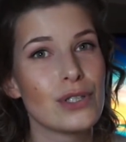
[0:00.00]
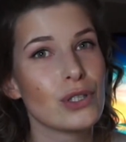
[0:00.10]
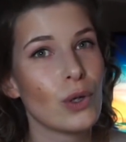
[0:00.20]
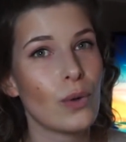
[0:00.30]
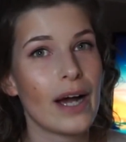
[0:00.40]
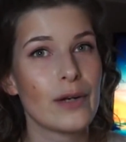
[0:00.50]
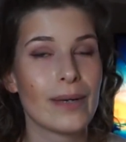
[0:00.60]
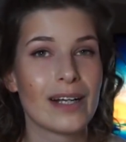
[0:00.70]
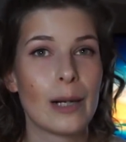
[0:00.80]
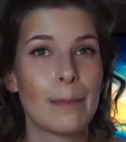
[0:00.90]
so I'd
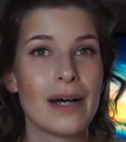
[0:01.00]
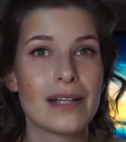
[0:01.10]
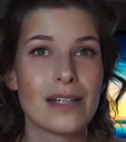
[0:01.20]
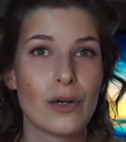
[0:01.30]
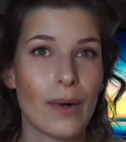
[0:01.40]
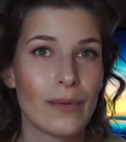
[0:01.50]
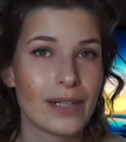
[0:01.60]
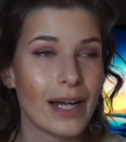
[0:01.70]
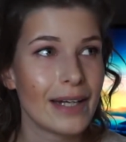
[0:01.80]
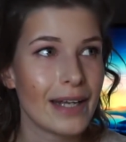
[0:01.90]
wake up at around
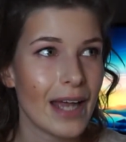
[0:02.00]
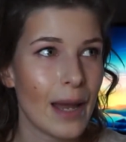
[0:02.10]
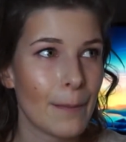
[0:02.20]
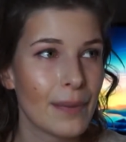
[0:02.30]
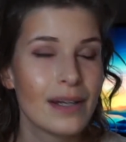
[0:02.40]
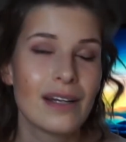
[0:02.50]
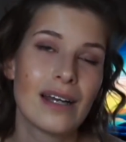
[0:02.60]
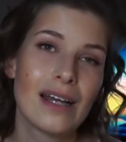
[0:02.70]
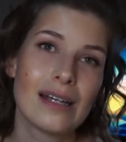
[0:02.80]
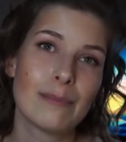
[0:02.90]
9 a.m.,
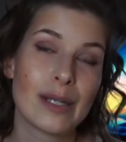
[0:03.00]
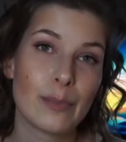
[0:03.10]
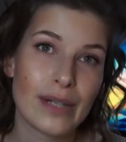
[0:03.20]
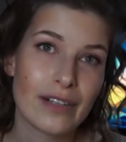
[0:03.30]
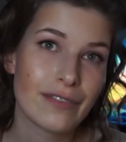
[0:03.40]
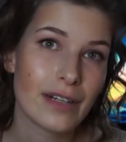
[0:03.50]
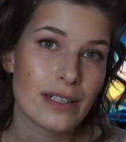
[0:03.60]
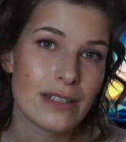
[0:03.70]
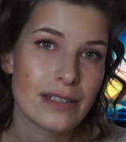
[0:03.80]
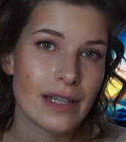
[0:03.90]
make
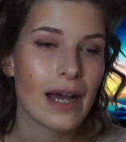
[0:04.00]
breakfast,